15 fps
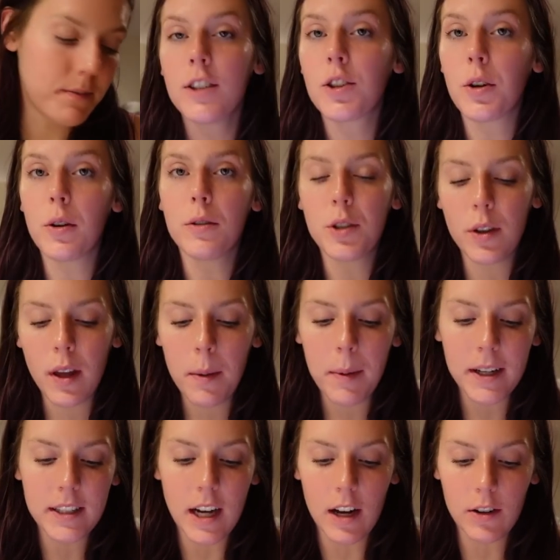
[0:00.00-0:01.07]
So usually a
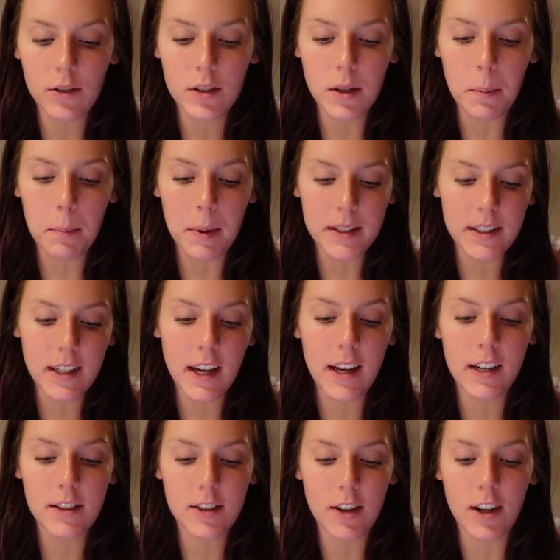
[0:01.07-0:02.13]
McDonald's
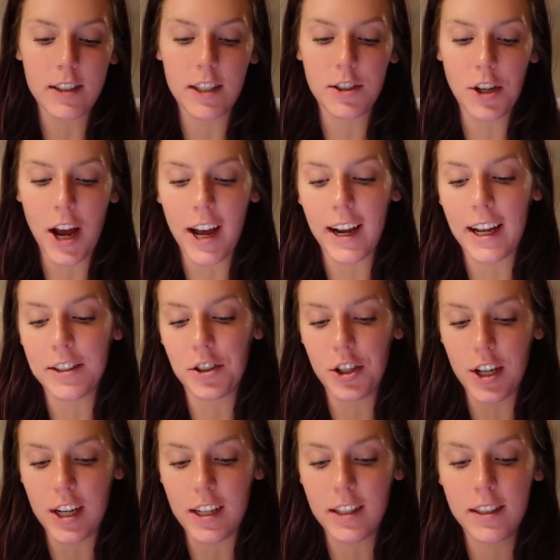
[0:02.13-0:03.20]
biscuit, sausage, egg, and
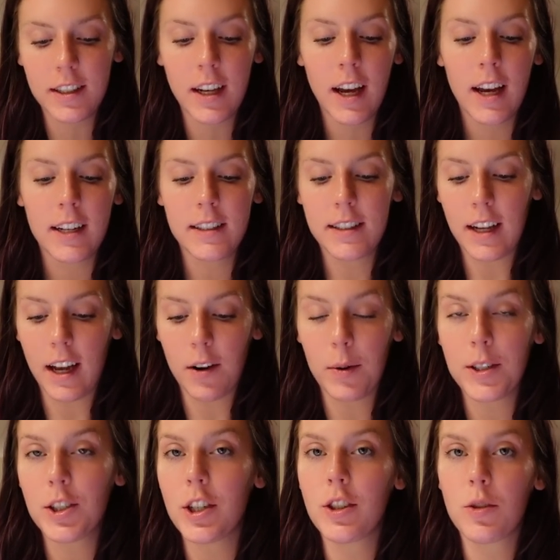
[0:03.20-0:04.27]
cheese
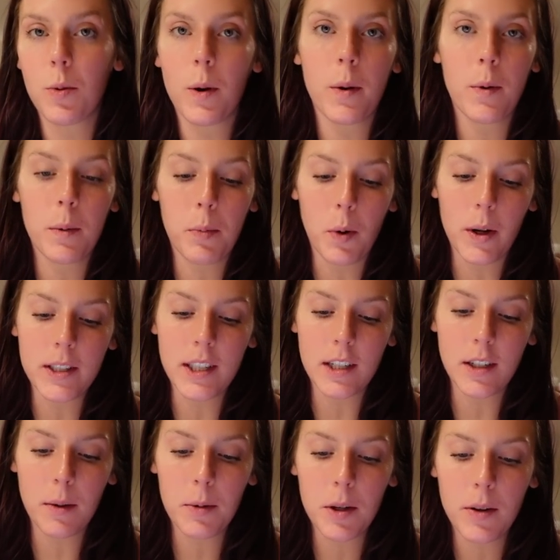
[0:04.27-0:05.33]
sandwich is 21 points
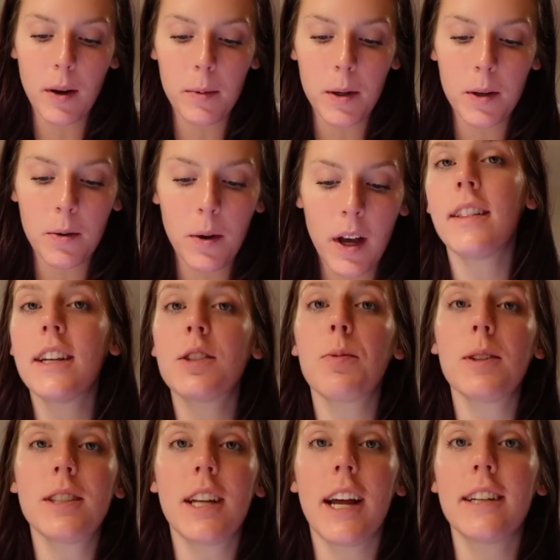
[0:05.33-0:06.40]
on WW. This
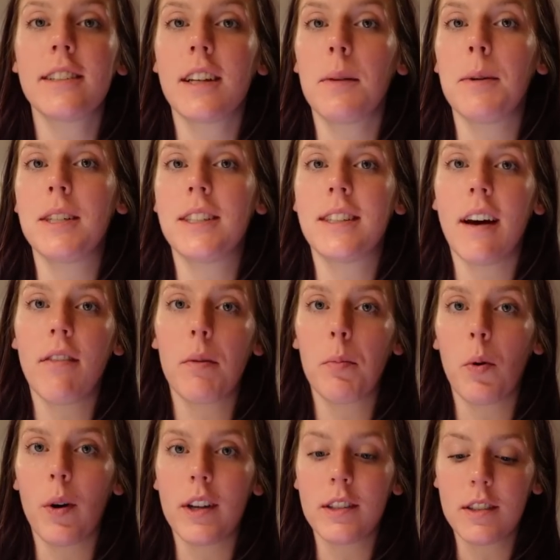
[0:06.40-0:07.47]
one today is gonna be seven
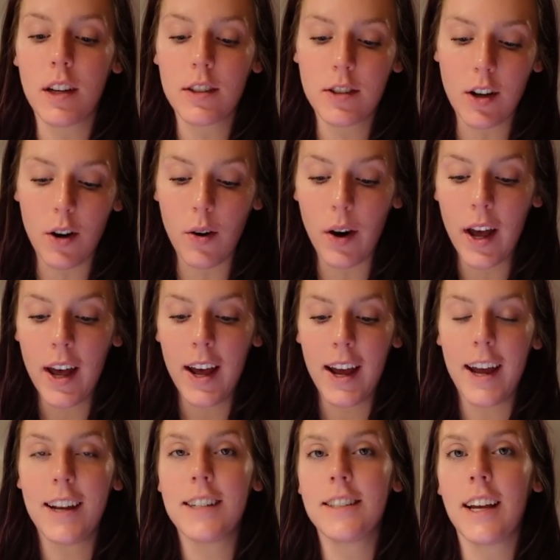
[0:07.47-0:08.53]
points. So
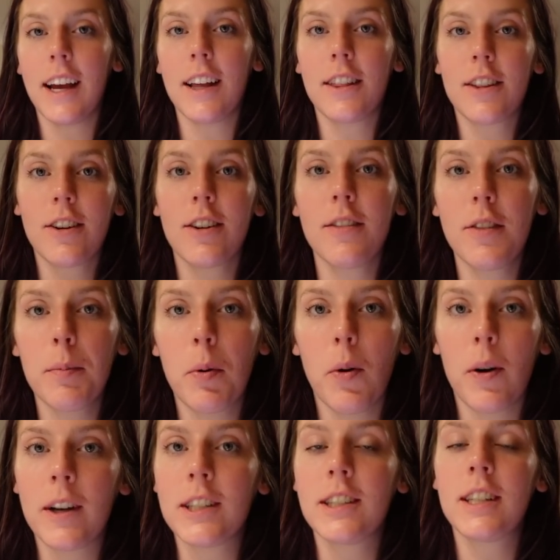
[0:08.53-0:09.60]
it is a third of the
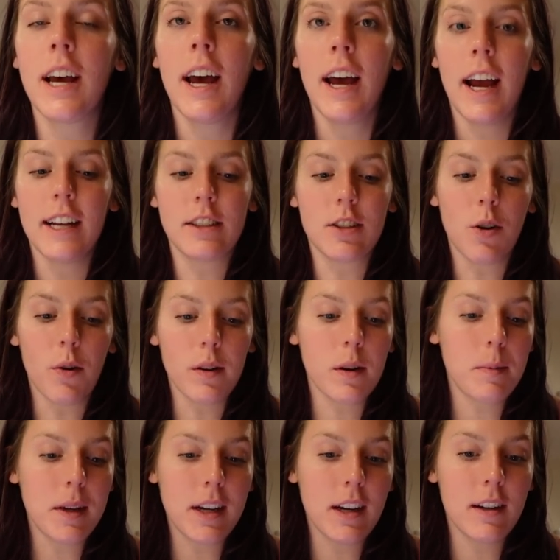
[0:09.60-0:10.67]
points. It's going
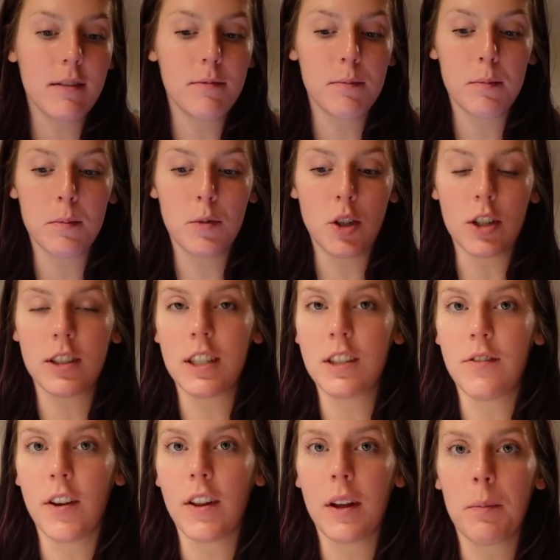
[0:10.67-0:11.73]
to be just
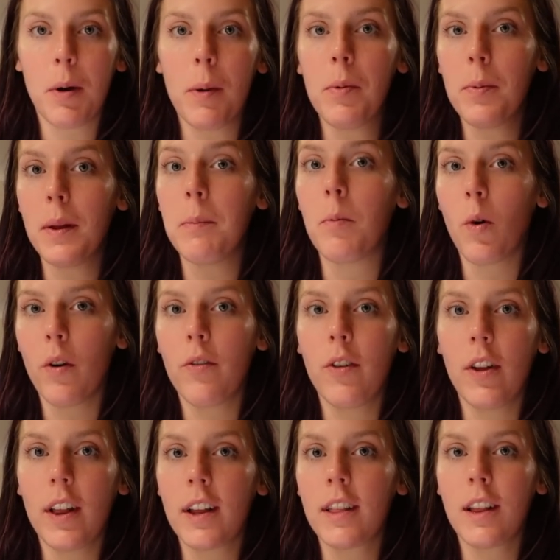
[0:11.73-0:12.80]
as filling, probably more
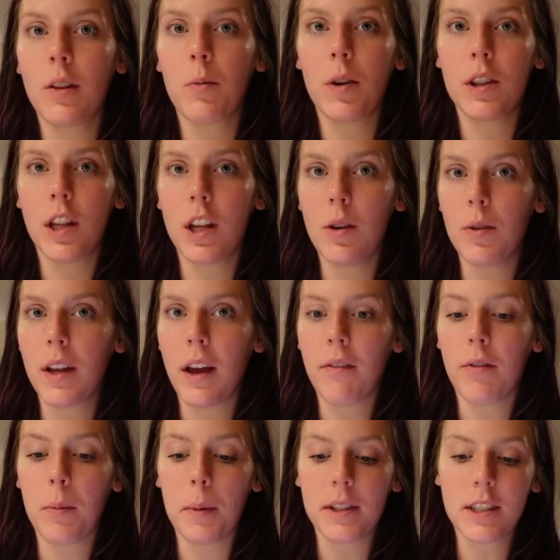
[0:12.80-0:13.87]
filling than the one that you would get
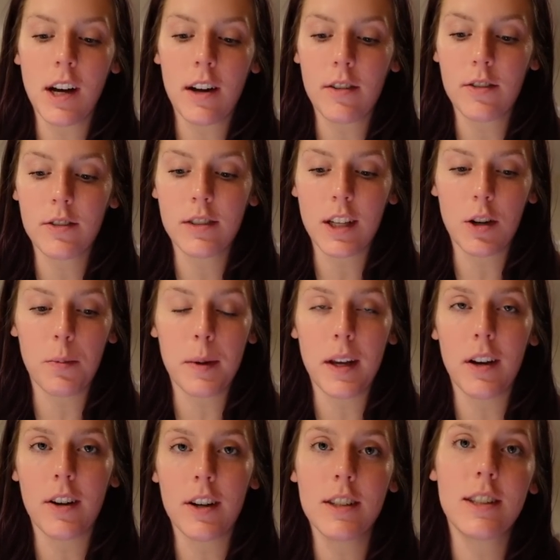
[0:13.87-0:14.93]
from McDonald's. It'll be
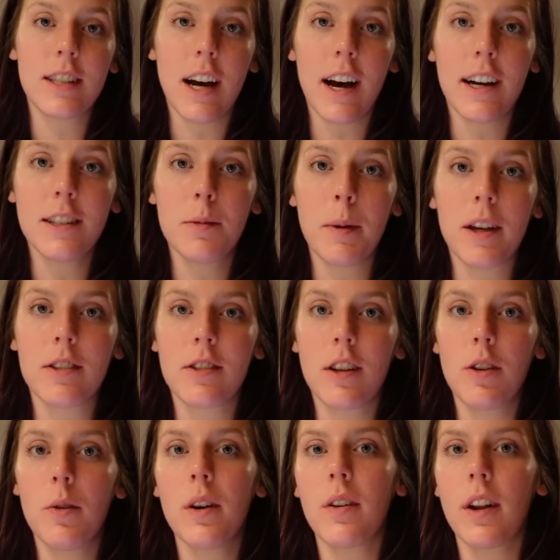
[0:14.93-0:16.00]
a good size because the
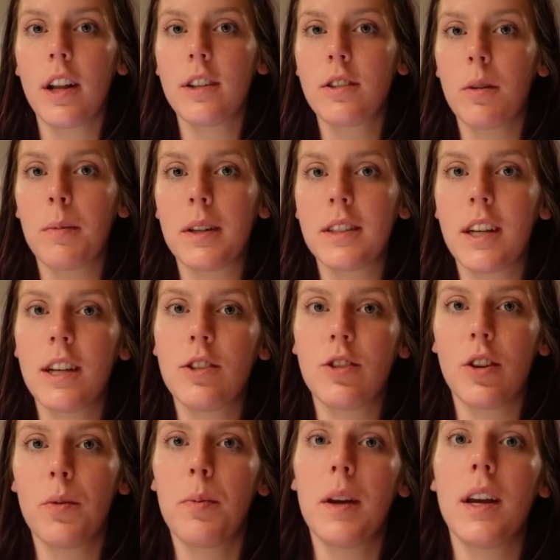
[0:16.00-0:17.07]
two ingredient dough biscuit
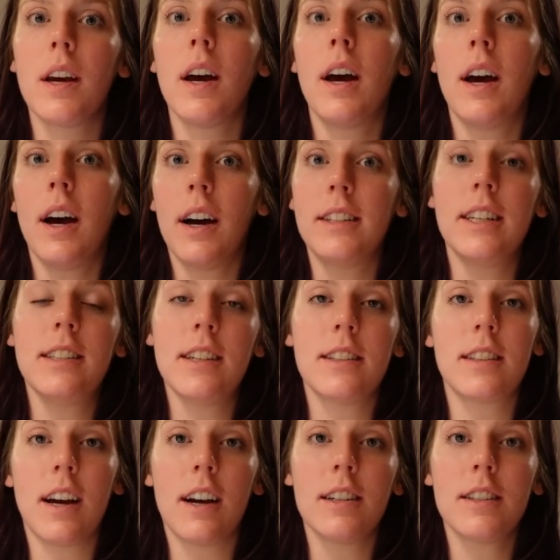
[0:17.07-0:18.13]
should be a
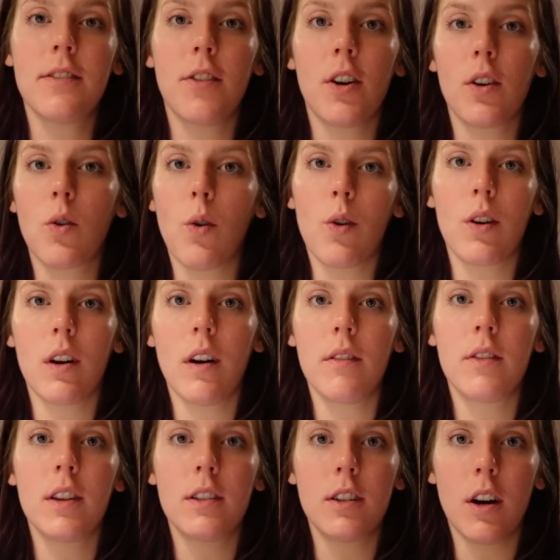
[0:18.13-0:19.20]
decent size for a quarter
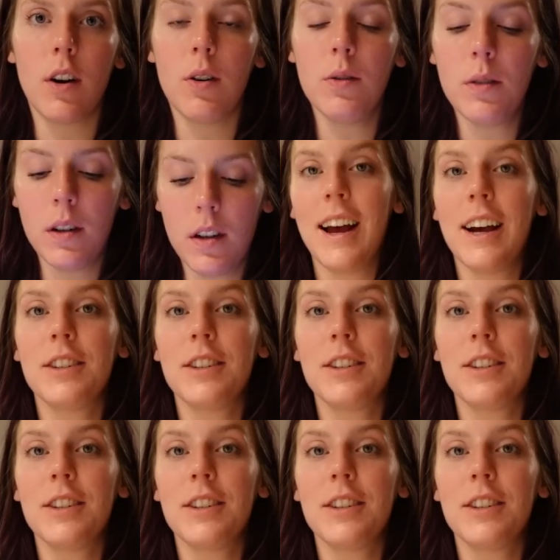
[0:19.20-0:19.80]
of the dough.